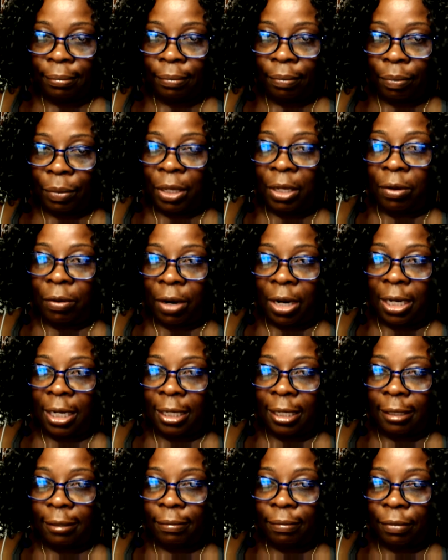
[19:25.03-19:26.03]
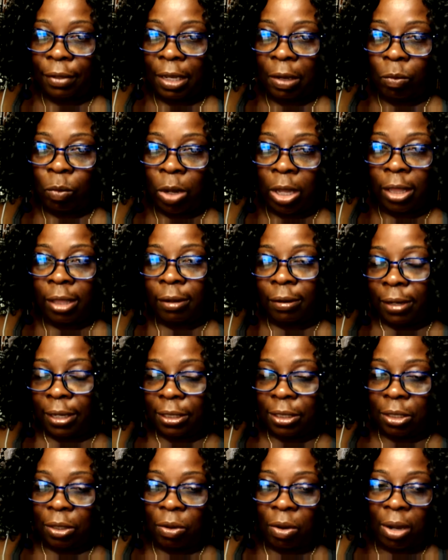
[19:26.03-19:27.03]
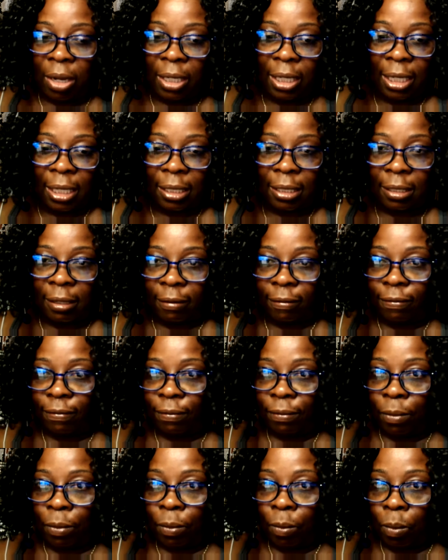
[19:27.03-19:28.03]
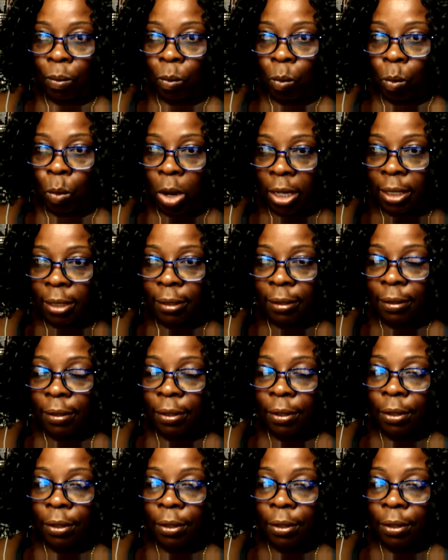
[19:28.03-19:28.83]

Be great at it. Whether it's an audience of one,